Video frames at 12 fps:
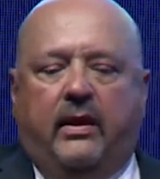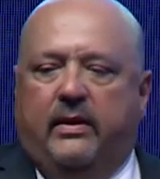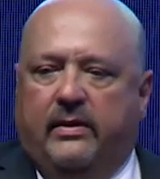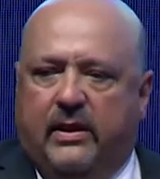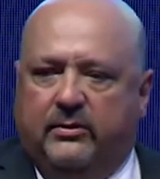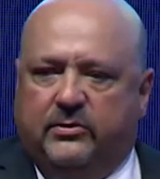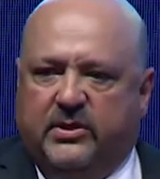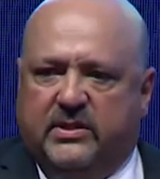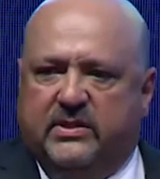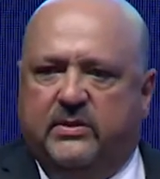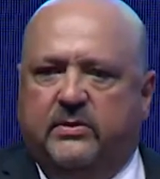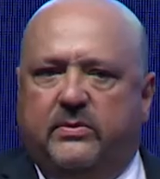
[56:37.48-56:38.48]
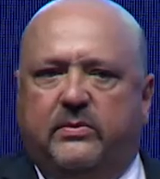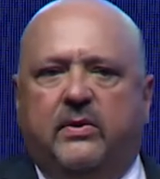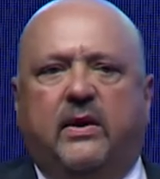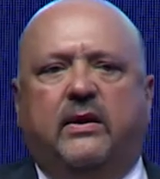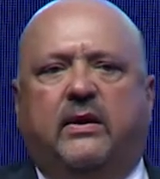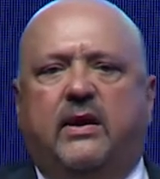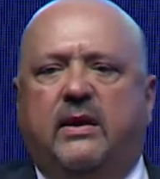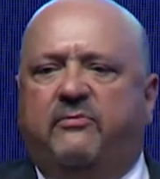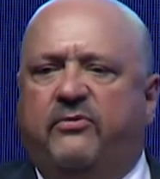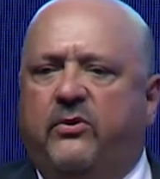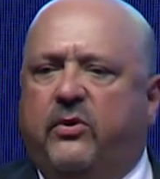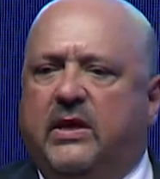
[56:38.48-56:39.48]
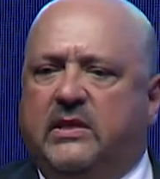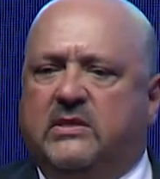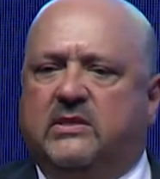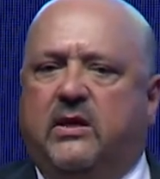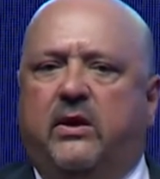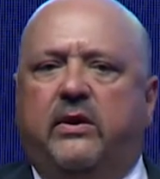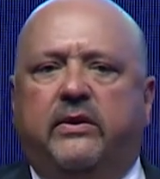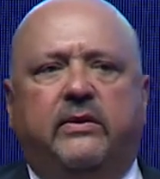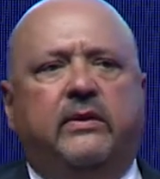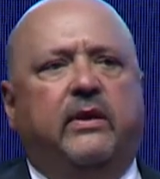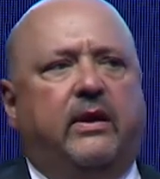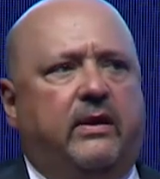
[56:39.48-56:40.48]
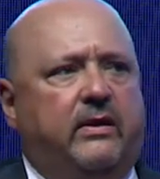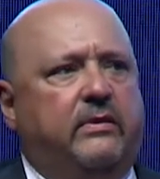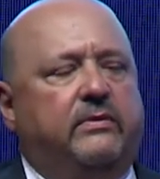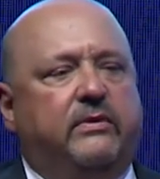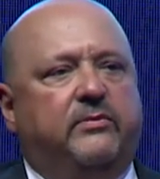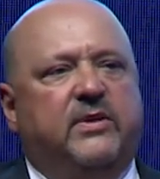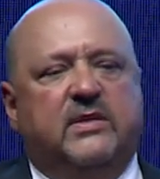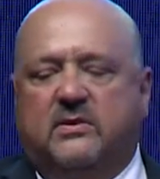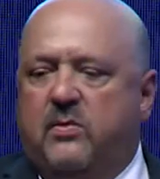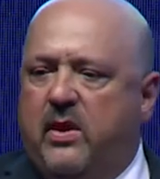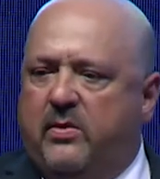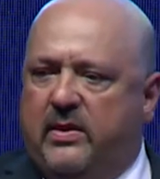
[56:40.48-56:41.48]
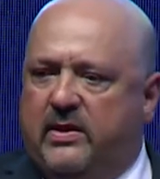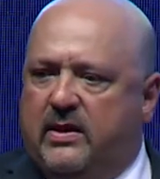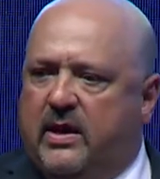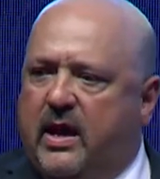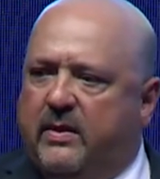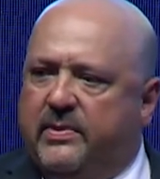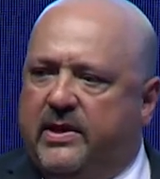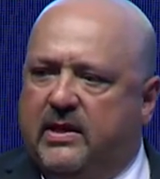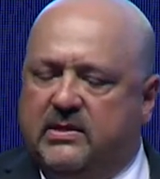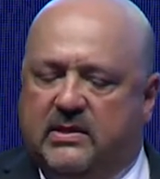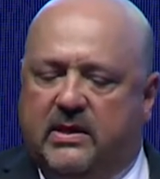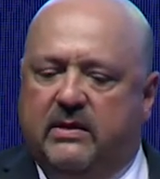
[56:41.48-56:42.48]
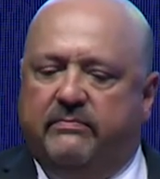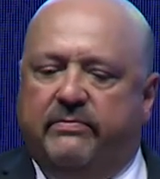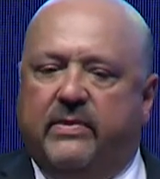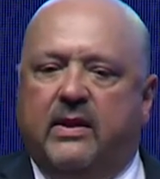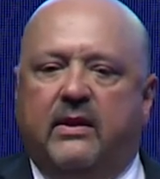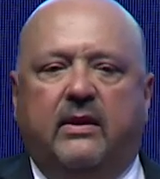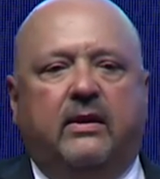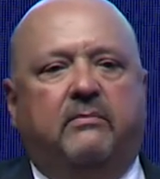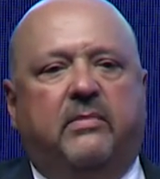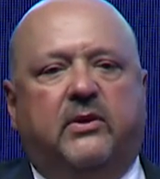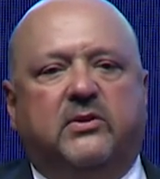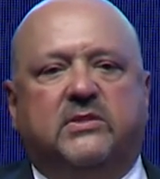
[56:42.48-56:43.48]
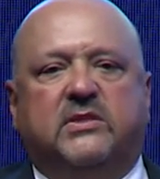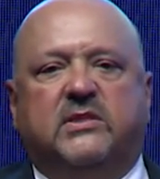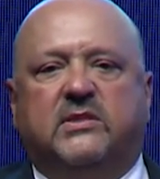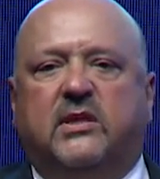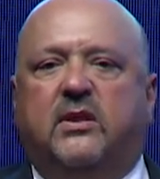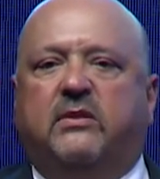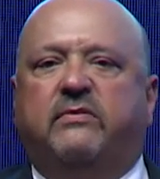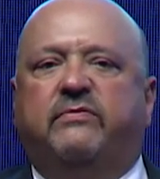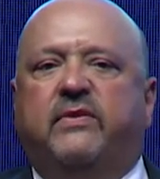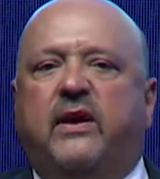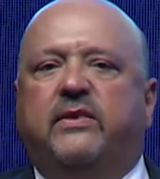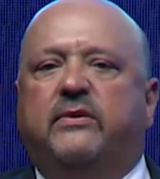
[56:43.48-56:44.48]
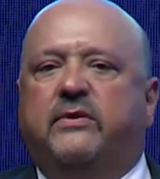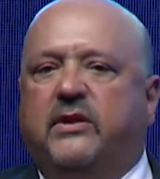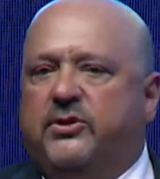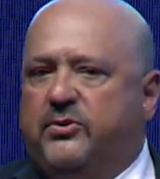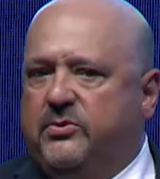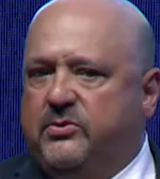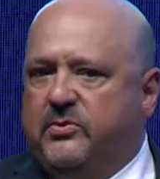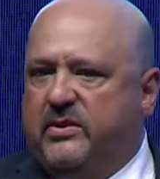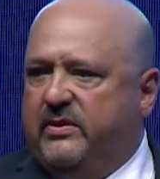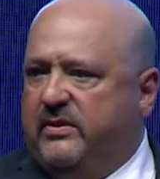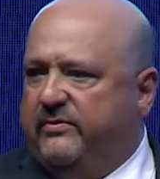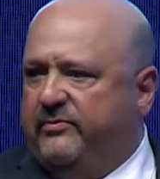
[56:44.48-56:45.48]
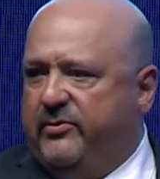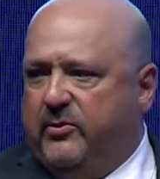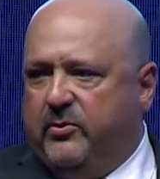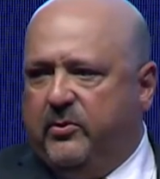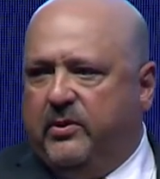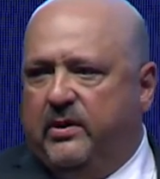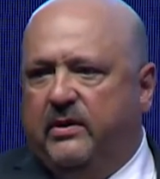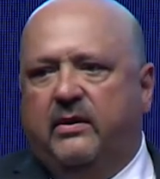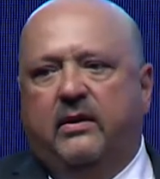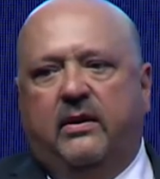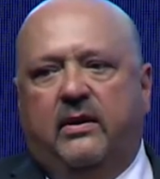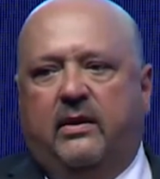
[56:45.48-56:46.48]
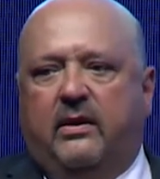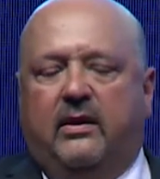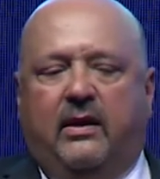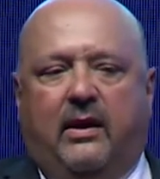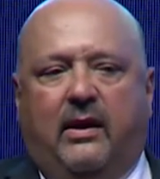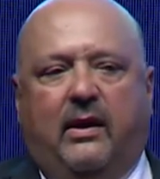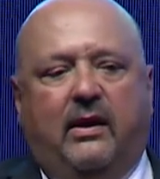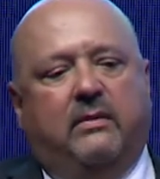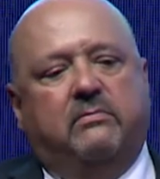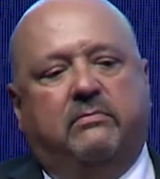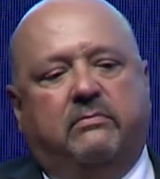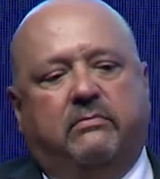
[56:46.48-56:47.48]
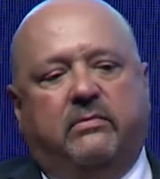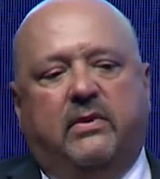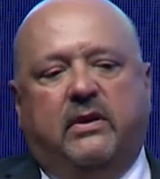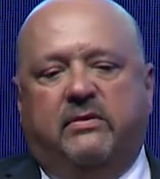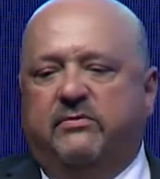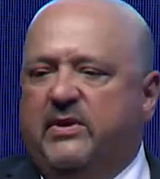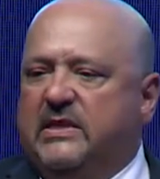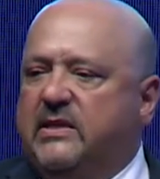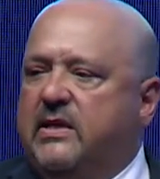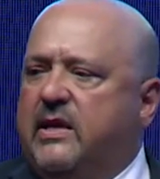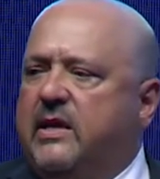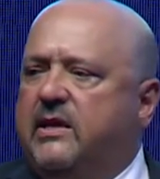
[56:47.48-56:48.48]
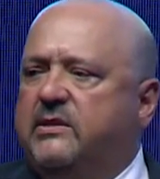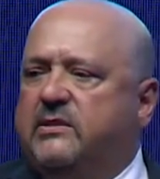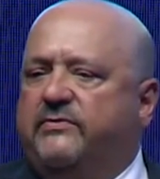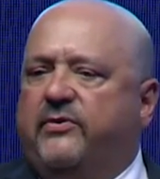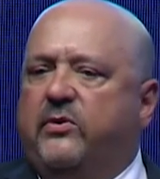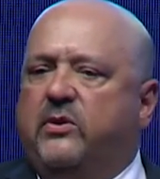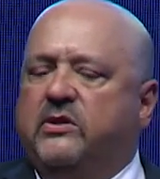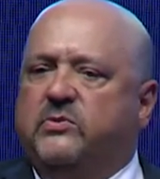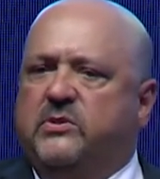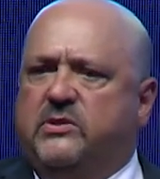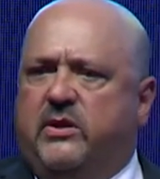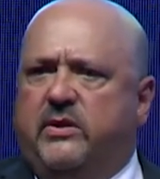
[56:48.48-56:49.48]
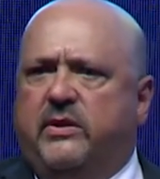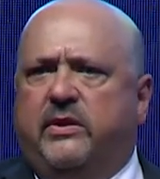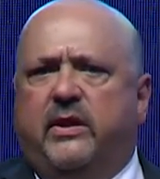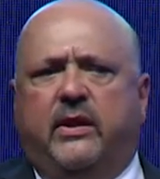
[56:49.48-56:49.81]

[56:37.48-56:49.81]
Now, just to keep focus on the reason why we're decarbonizing, because there's a lot of other issues with the fuel. In recent years, the focus was on